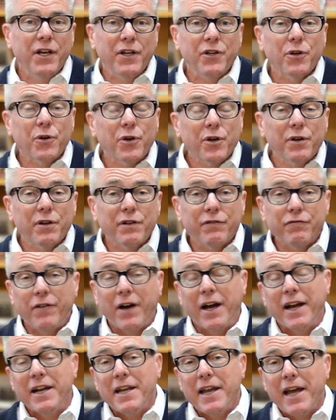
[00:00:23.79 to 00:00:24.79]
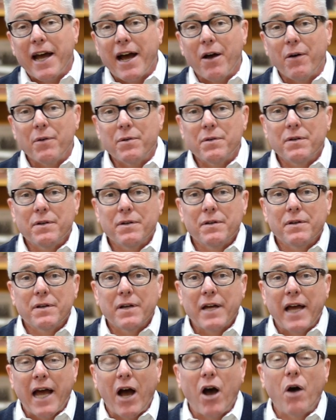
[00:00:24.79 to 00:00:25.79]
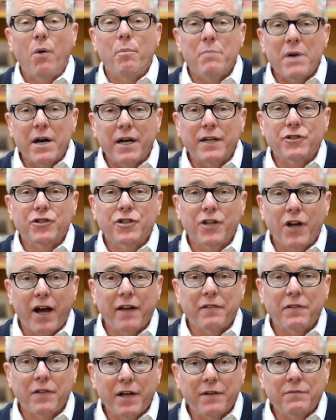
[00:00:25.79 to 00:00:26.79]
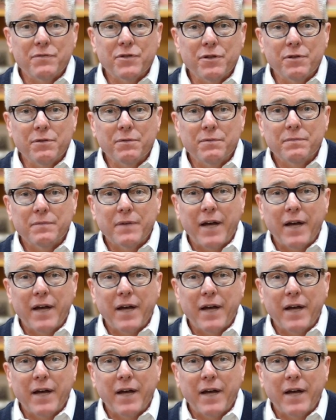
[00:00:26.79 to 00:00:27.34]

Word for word: You're going to find out how much God loves you,